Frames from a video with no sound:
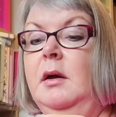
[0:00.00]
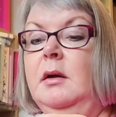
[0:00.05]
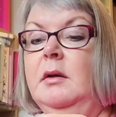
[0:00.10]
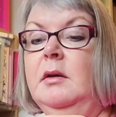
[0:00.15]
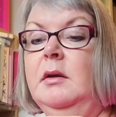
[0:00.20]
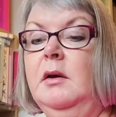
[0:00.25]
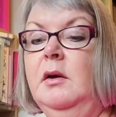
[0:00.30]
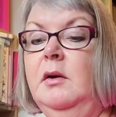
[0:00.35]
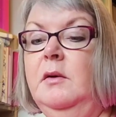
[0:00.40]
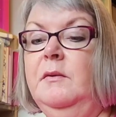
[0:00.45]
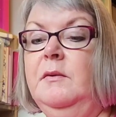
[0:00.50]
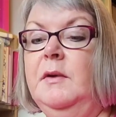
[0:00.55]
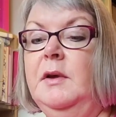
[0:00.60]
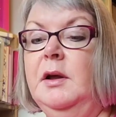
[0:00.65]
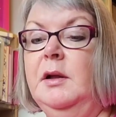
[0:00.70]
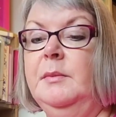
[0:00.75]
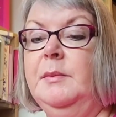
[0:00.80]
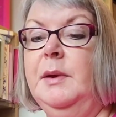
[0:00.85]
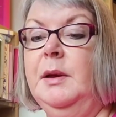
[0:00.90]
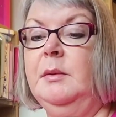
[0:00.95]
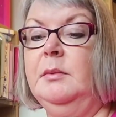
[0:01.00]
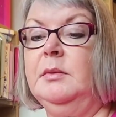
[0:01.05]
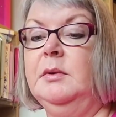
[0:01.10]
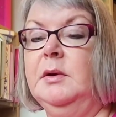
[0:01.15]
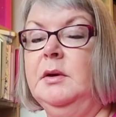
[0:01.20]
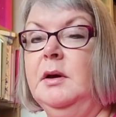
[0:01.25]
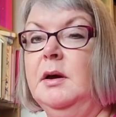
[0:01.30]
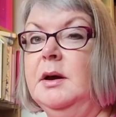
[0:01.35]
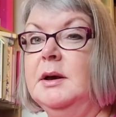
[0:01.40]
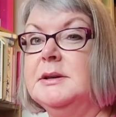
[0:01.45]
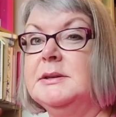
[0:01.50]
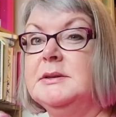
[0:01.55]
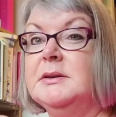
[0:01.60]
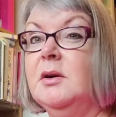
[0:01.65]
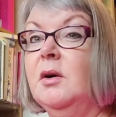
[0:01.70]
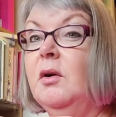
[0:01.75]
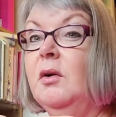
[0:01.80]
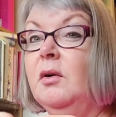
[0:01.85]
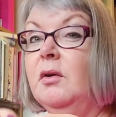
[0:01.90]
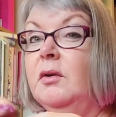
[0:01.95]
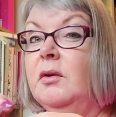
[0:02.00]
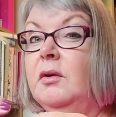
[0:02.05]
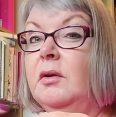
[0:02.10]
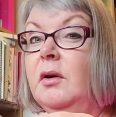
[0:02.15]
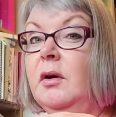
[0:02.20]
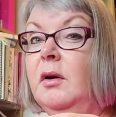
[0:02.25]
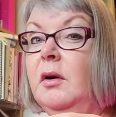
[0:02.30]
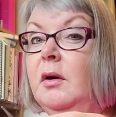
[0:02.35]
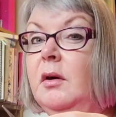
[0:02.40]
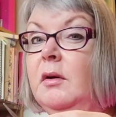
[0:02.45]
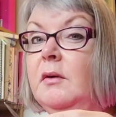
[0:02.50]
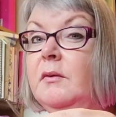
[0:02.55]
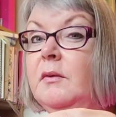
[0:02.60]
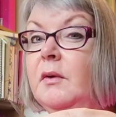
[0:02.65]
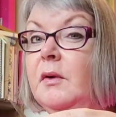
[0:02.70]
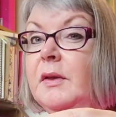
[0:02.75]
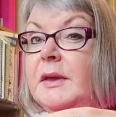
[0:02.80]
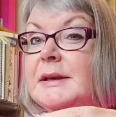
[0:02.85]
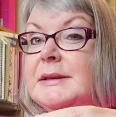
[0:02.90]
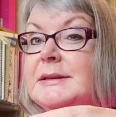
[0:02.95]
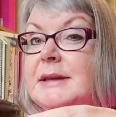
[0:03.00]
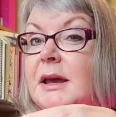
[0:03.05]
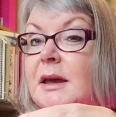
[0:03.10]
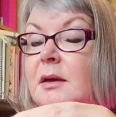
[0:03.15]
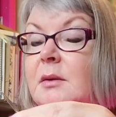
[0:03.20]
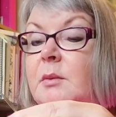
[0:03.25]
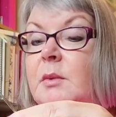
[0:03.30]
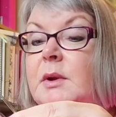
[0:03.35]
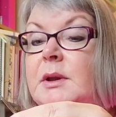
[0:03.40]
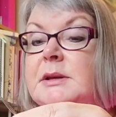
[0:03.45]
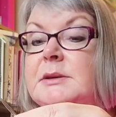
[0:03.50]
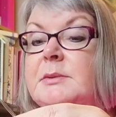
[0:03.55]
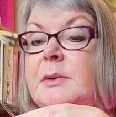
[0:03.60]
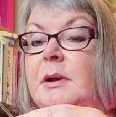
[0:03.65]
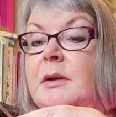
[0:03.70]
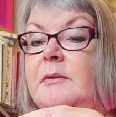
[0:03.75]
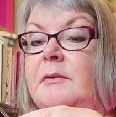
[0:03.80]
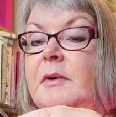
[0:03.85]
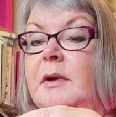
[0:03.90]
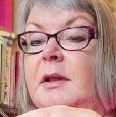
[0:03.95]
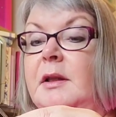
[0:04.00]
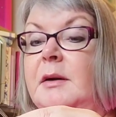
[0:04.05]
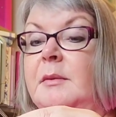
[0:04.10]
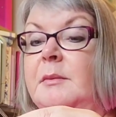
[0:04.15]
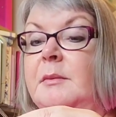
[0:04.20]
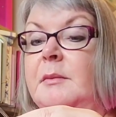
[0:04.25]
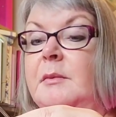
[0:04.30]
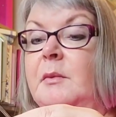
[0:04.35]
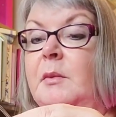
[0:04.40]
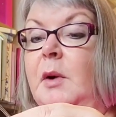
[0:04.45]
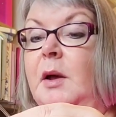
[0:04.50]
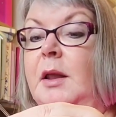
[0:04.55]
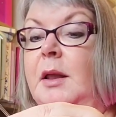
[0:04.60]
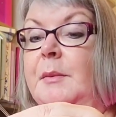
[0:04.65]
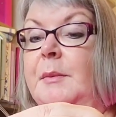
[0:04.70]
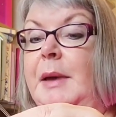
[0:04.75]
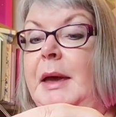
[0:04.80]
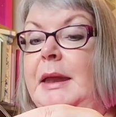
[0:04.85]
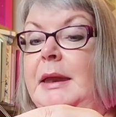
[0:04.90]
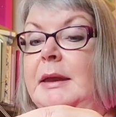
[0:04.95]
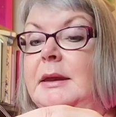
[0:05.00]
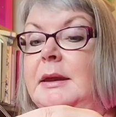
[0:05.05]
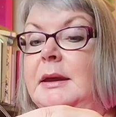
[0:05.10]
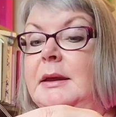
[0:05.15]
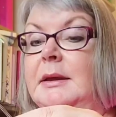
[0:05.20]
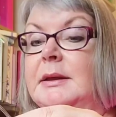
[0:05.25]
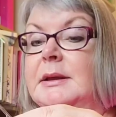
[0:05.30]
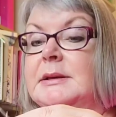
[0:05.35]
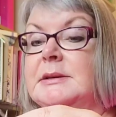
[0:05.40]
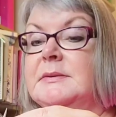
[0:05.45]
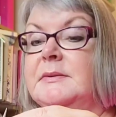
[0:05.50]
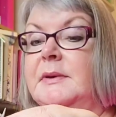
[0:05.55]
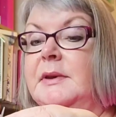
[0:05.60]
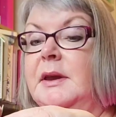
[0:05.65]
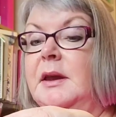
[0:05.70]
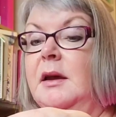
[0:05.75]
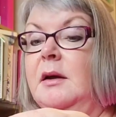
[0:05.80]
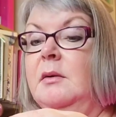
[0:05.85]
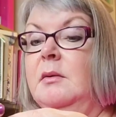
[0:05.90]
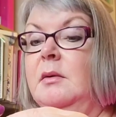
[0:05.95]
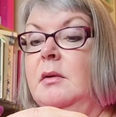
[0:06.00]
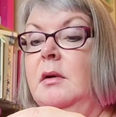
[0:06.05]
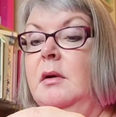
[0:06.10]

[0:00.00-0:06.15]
And hopefully I'll be able to cast on for the second one as well while I'm editing this video,